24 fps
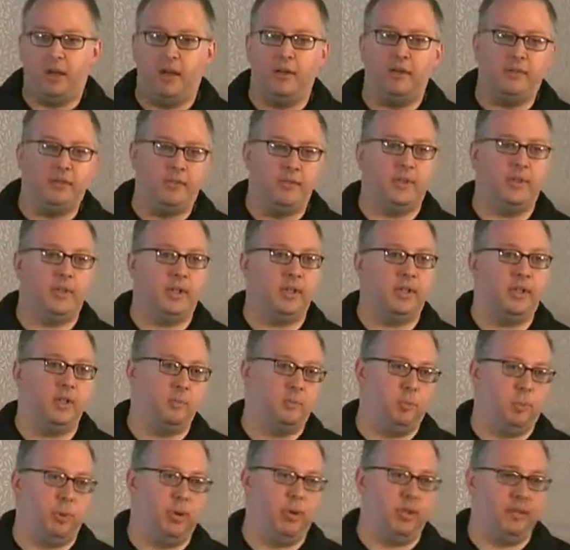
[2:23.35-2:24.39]
unfilled at this
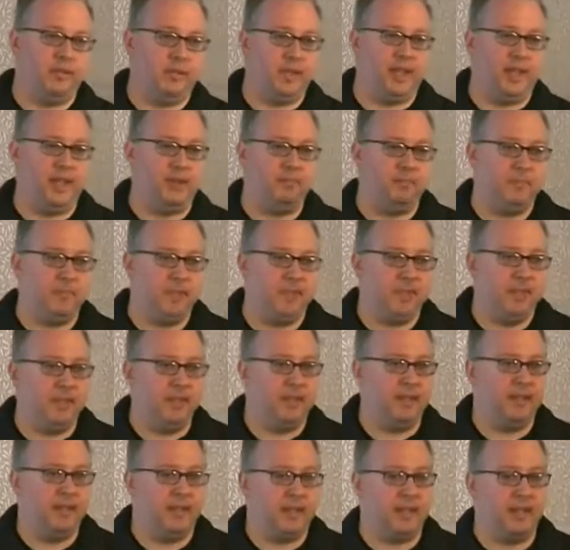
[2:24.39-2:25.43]
point in time
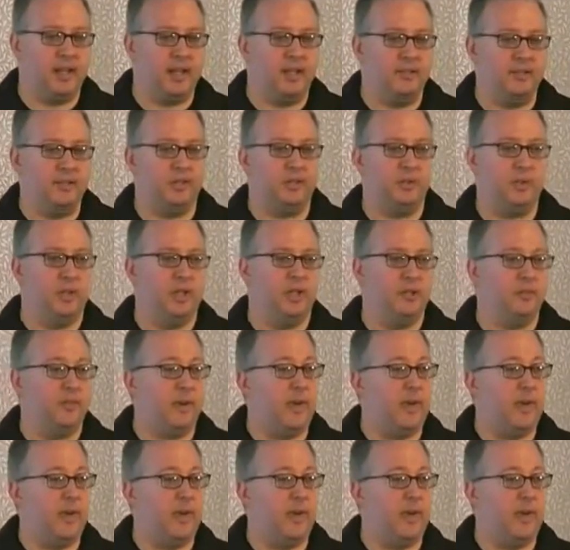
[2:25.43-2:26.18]
in the technology trades,